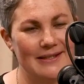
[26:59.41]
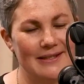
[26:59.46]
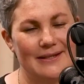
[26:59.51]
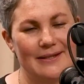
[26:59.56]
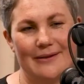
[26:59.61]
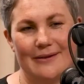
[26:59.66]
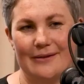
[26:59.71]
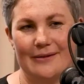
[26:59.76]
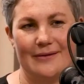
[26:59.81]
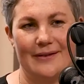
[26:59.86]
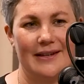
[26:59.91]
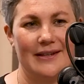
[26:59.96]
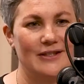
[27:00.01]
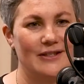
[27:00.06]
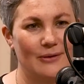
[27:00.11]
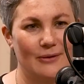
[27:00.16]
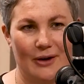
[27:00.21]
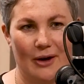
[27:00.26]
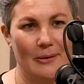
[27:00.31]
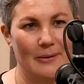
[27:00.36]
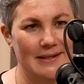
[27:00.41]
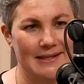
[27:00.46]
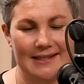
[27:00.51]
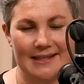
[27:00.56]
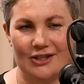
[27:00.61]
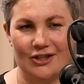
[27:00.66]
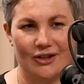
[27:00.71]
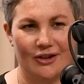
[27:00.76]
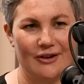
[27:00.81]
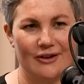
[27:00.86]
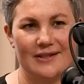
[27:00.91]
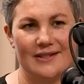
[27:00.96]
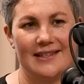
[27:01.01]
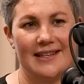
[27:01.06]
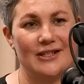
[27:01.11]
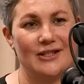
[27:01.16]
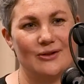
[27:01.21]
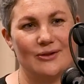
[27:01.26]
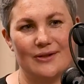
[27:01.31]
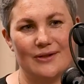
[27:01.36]
So they just go and see shows and
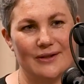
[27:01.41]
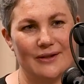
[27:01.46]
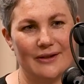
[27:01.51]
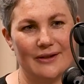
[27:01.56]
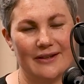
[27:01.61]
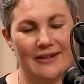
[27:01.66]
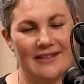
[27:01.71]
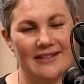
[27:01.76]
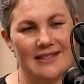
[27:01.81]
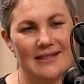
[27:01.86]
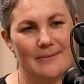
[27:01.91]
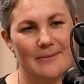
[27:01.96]
they do circus.